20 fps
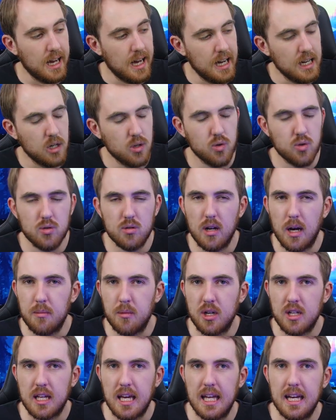I don't I'm
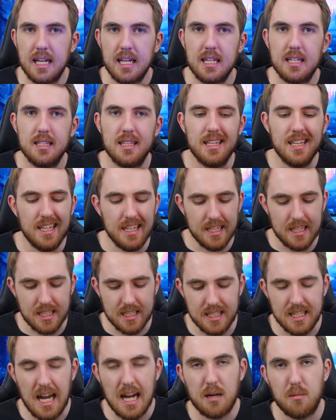not getting the
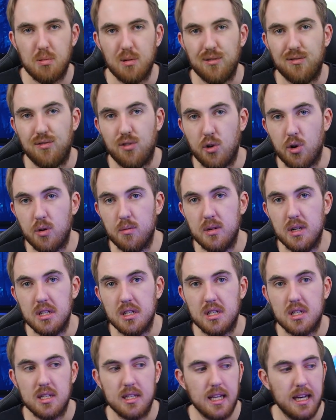exact
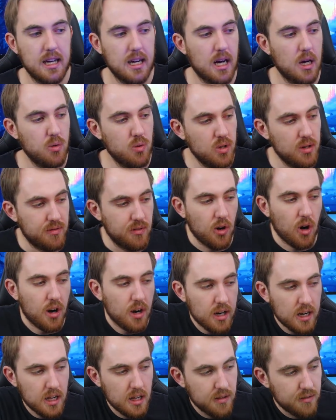performance that I would have
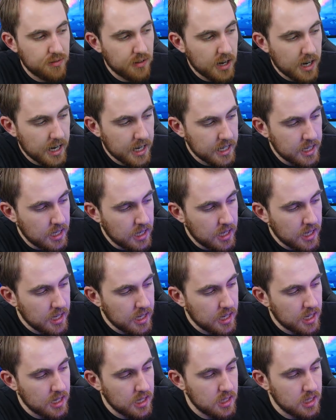gotten if I uh,